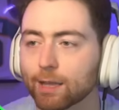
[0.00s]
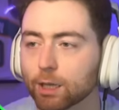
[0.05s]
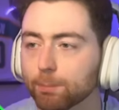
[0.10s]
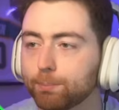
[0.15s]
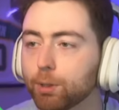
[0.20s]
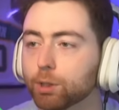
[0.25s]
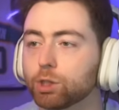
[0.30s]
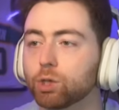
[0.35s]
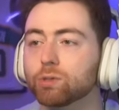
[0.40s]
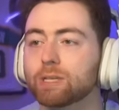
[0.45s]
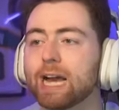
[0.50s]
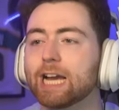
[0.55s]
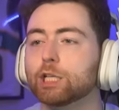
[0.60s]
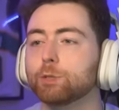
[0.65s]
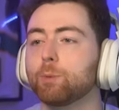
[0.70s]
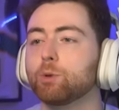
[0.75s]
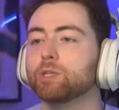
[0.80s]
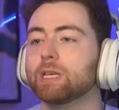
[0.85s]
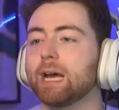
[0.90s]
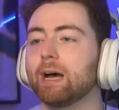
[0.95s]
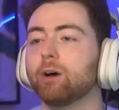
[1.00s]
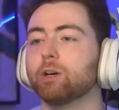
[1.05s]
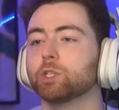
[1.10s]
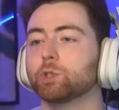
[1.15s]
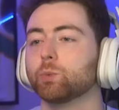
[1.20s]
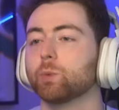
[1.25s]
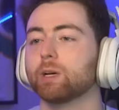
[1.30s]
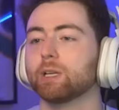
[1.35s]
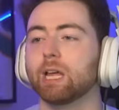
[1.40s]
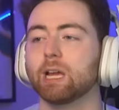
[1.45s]
put those attributes
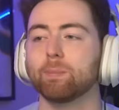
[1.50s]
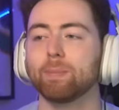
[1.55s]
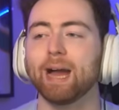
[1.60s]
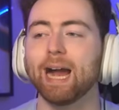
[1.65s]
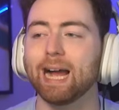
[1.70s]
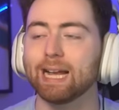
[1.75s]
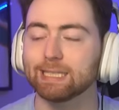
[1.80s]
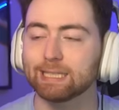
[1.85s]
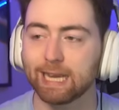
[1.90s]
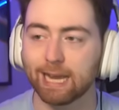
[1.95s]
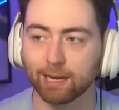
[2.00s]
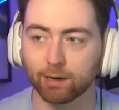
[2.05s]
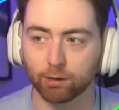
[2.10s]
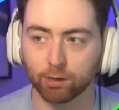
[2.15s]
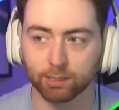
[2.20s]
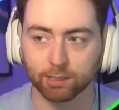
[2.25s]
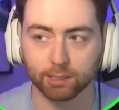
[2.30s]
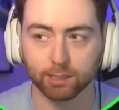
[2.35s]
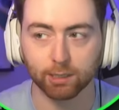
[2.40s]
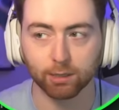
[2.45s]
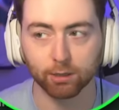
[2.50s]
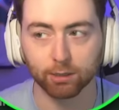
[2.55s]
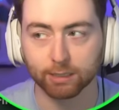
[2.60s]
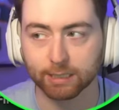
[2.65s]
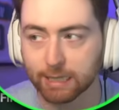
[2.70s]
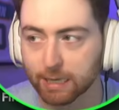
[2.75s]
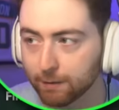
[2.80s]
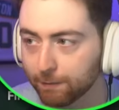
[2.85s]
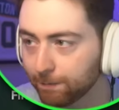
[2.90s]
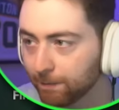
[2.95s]
elsewhere, like pass accuracy or
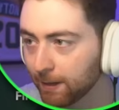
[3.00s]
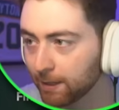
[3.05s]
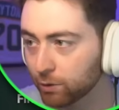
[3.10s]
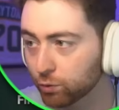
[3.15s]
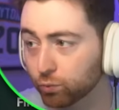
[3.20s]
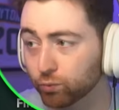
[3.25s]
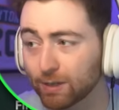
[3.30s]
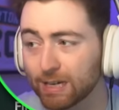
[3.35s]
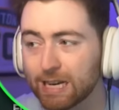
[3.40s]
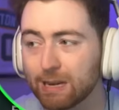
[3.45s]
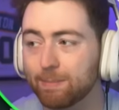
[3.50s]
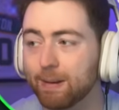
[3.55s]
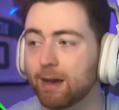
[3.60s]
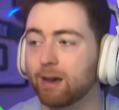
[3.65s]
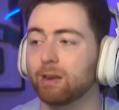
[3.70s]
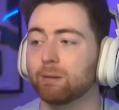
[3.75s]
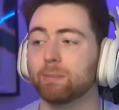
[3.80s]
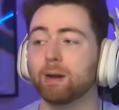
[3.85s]
defense, rebounding. My